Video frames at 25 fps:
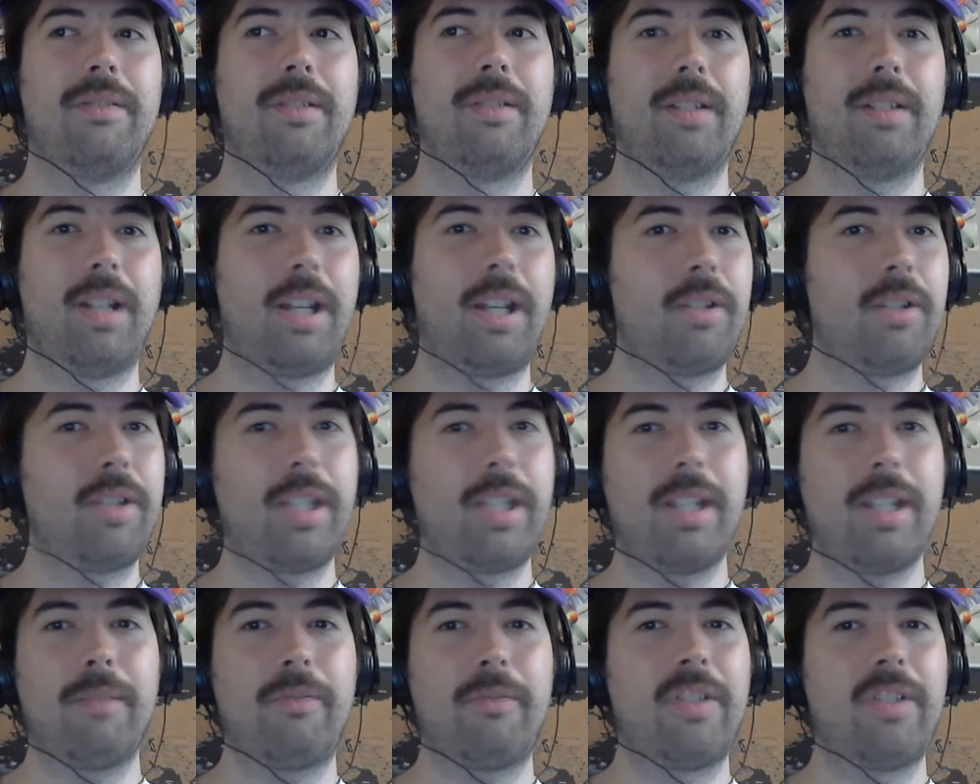I only
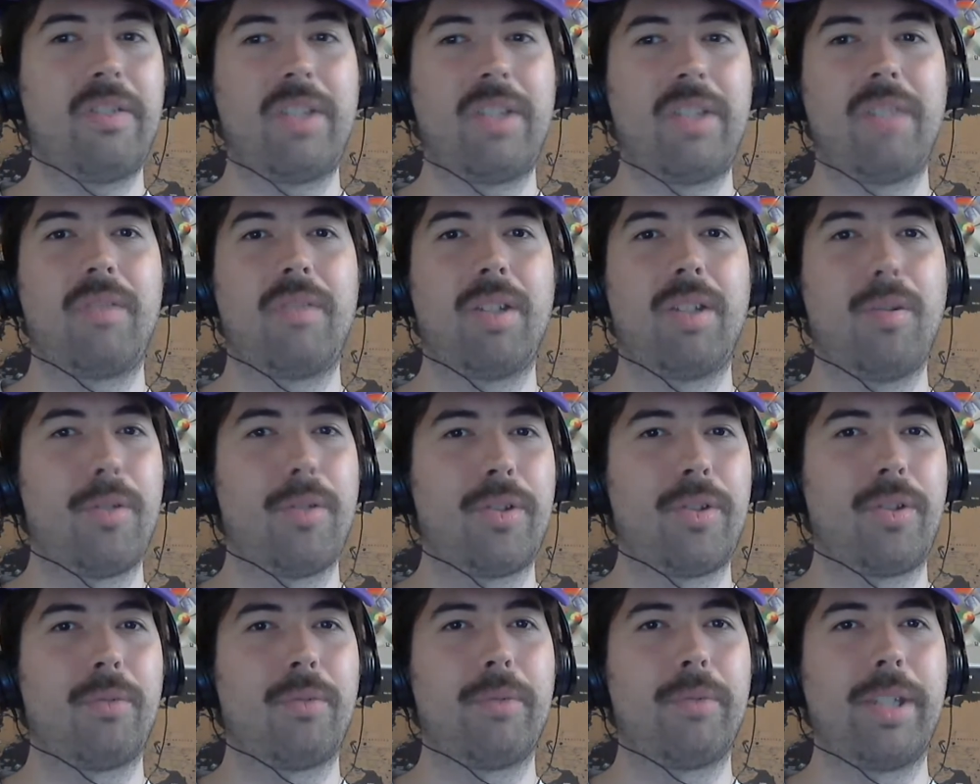get 50
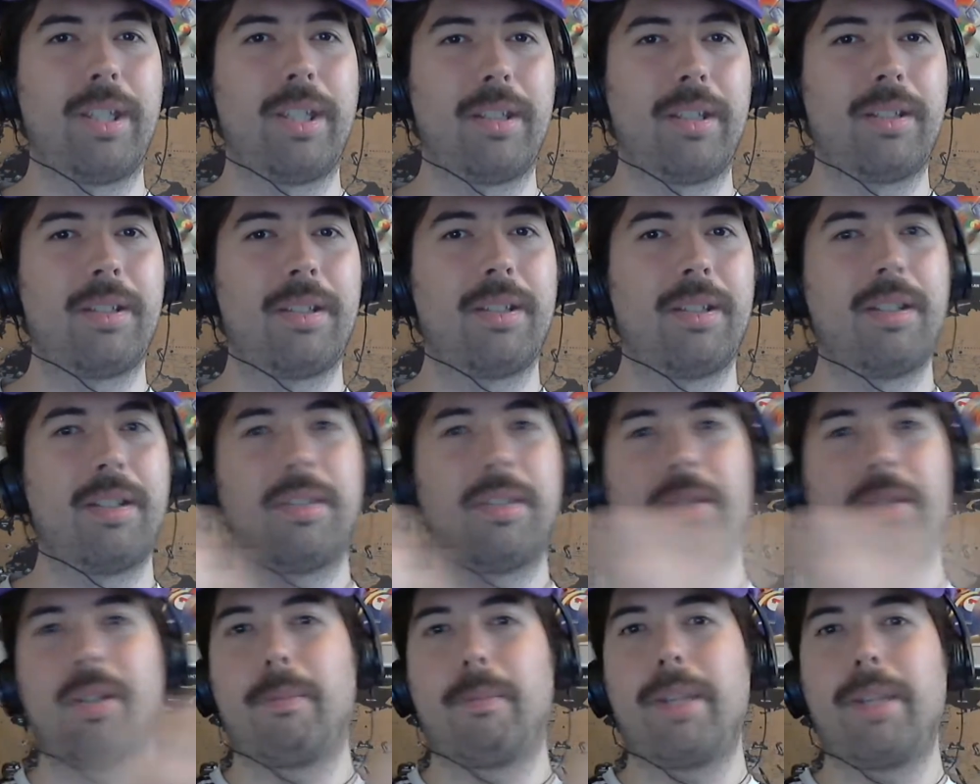viewers a week.
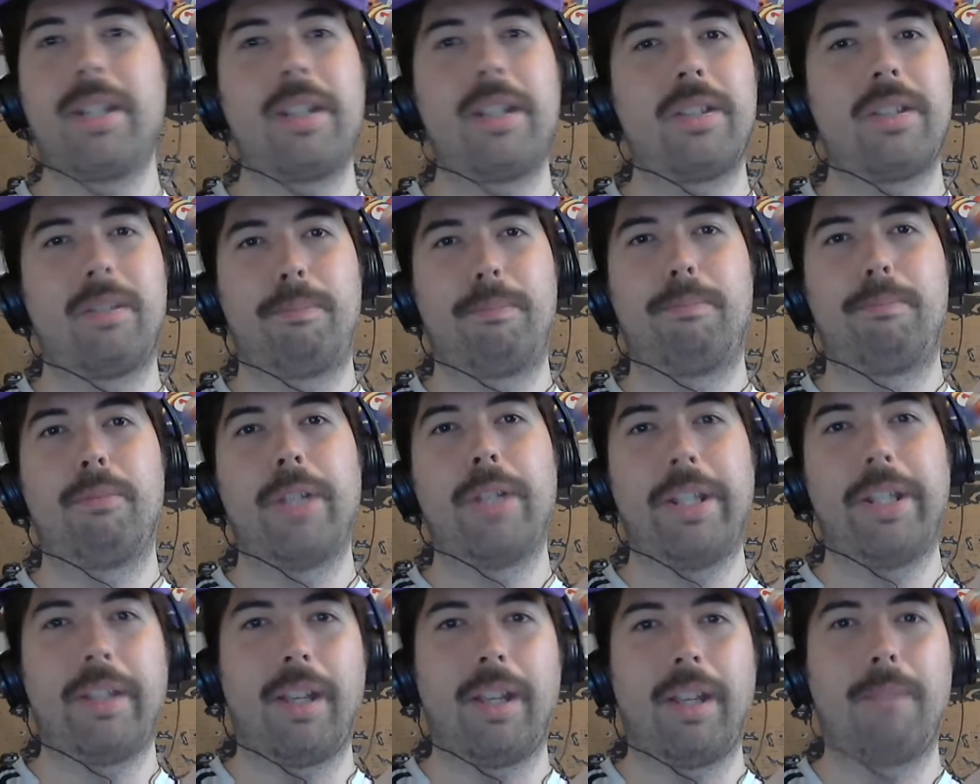There are many other
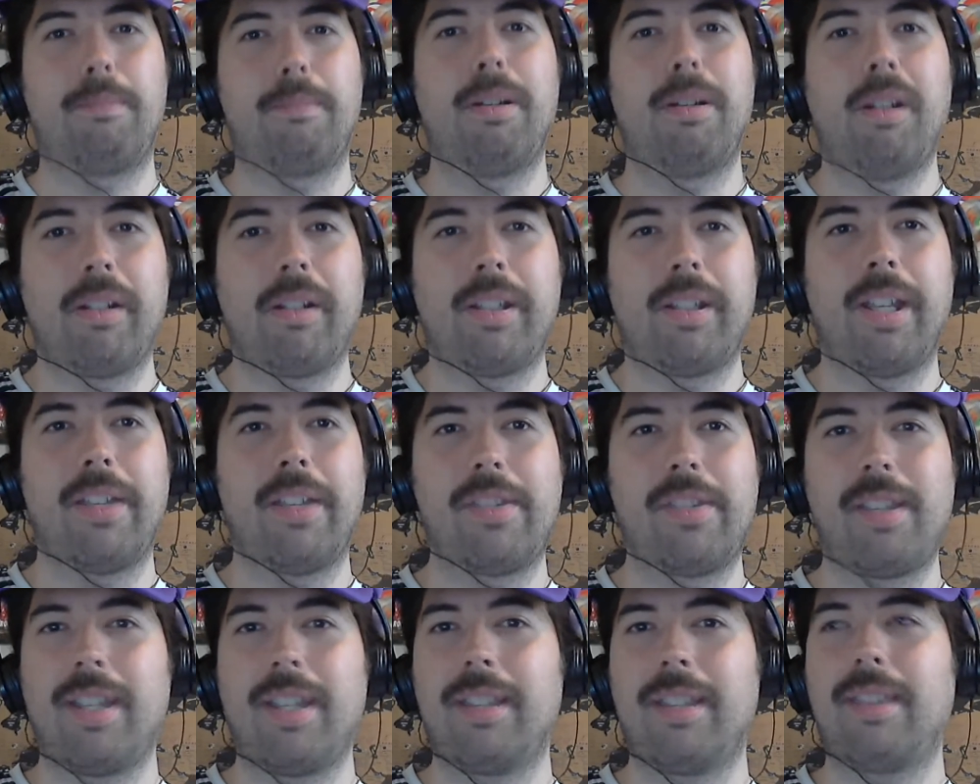recap
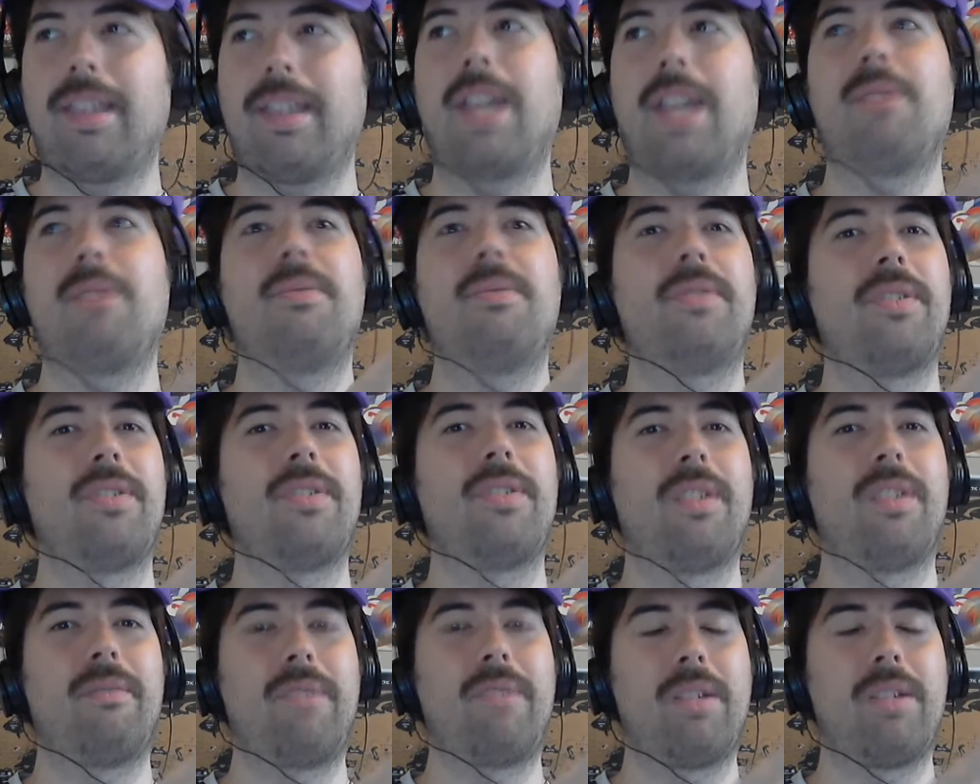podcasts that get
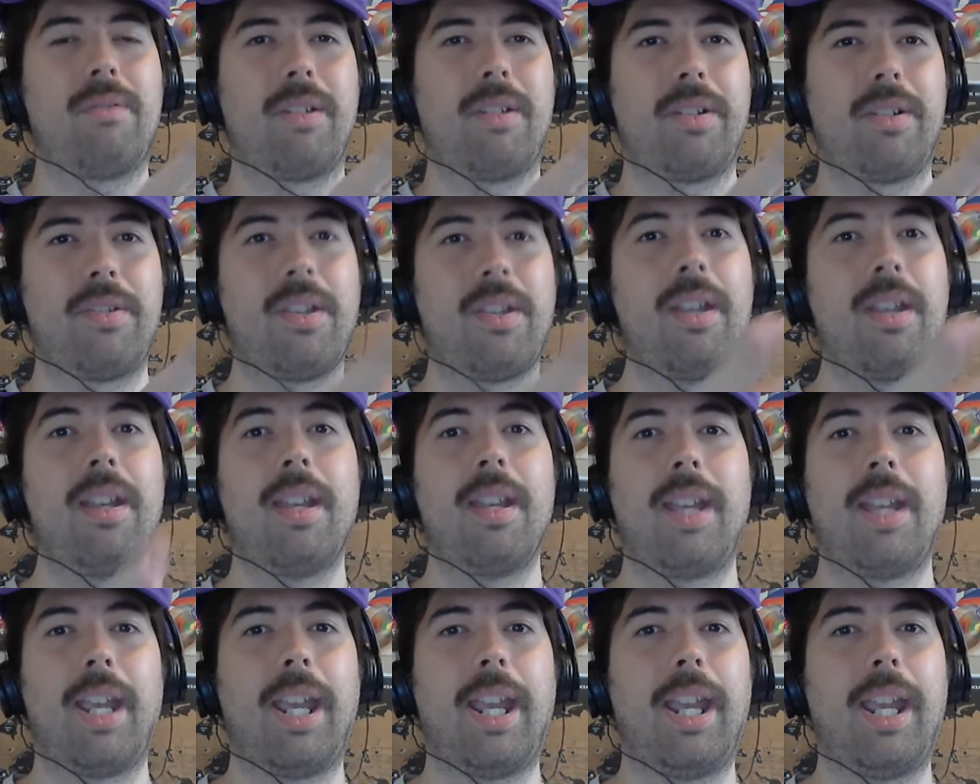thousands of viewers
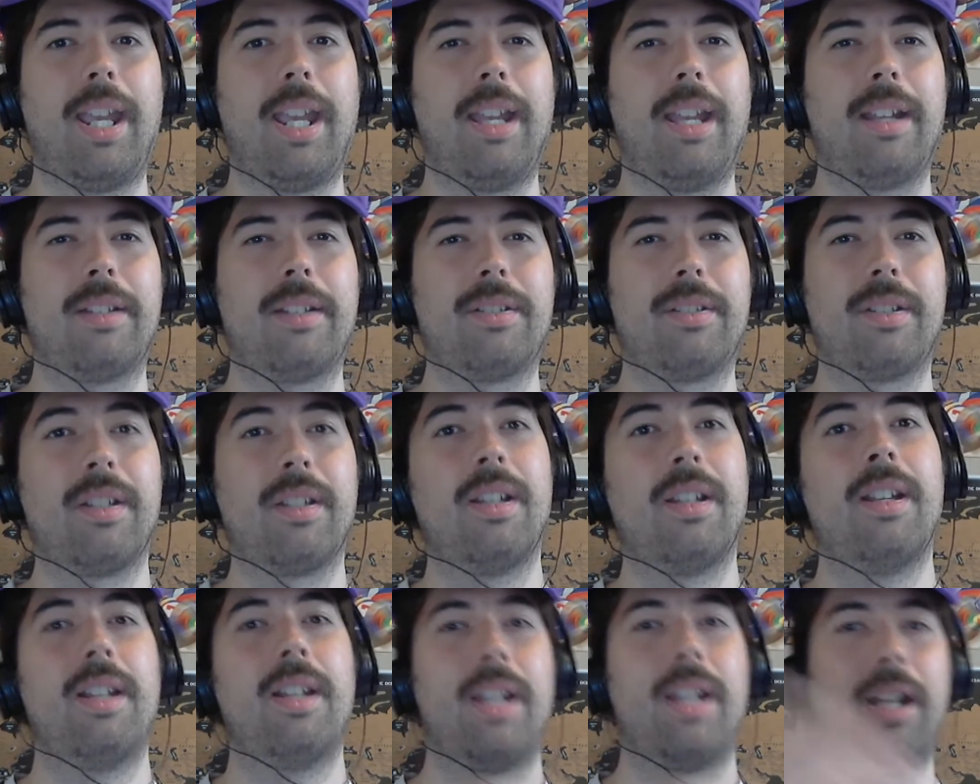and
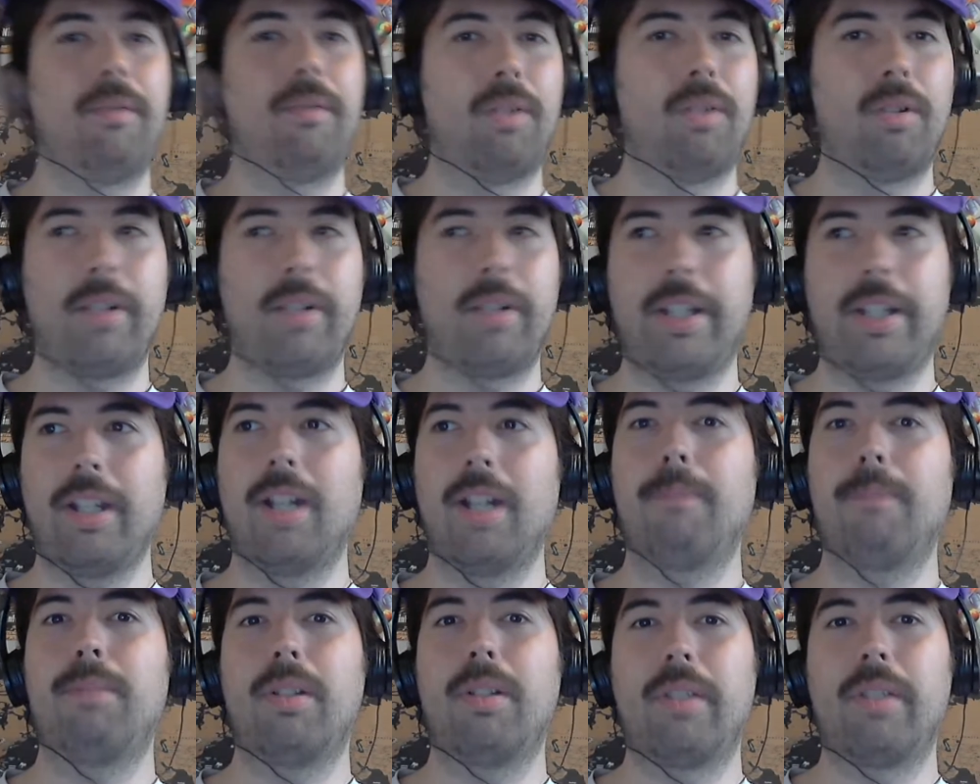have already
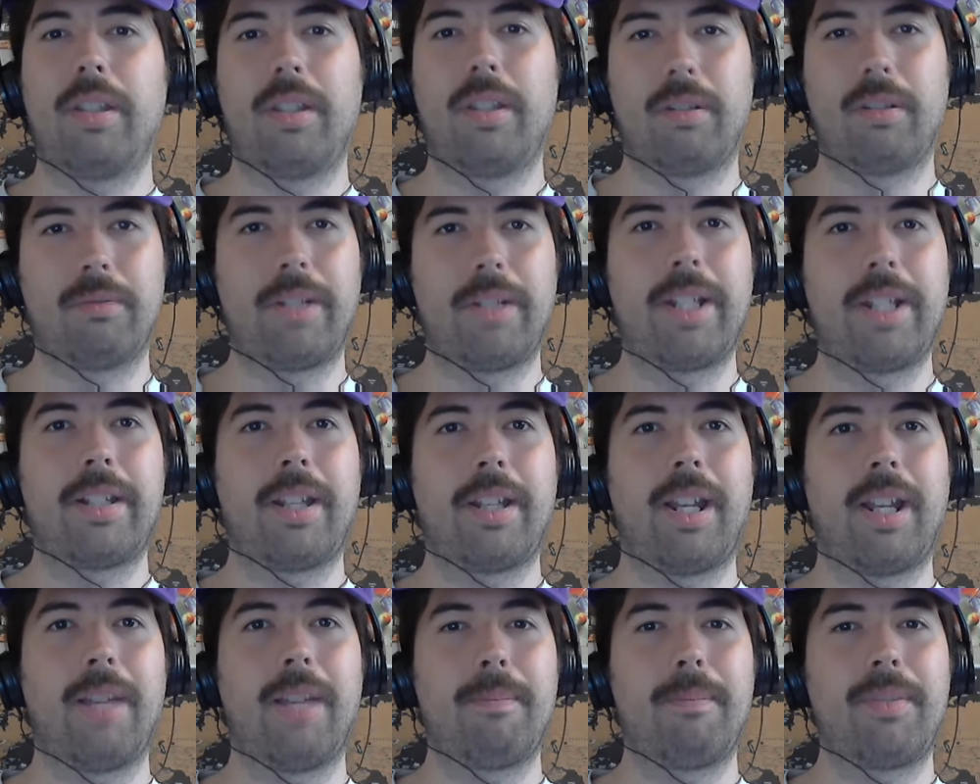uploaded their
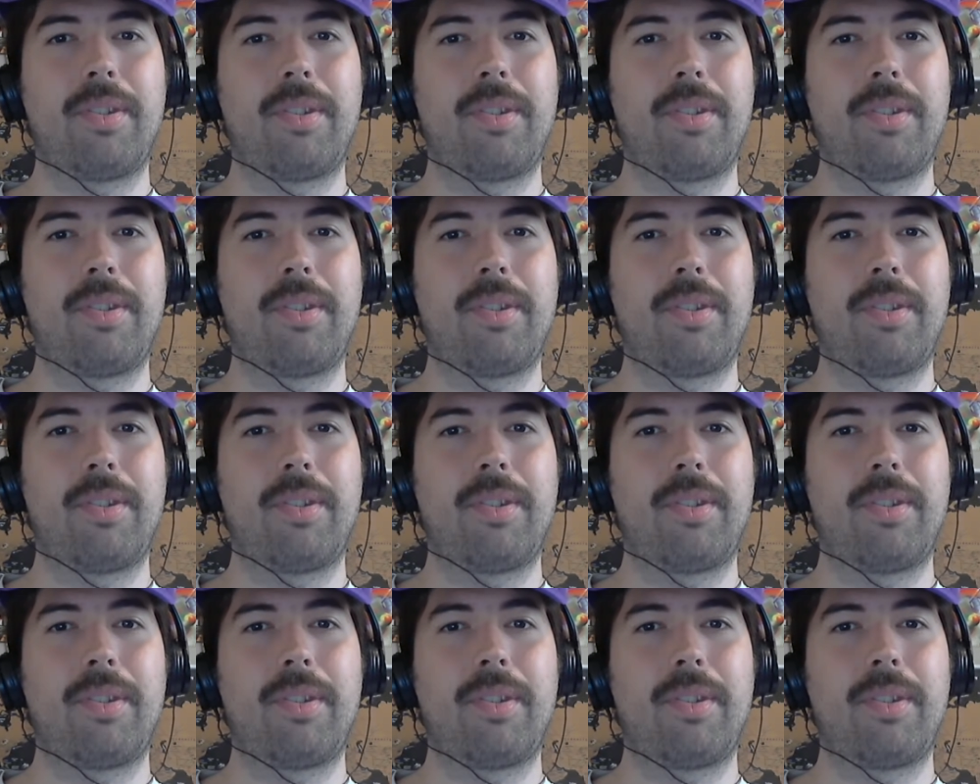recaps.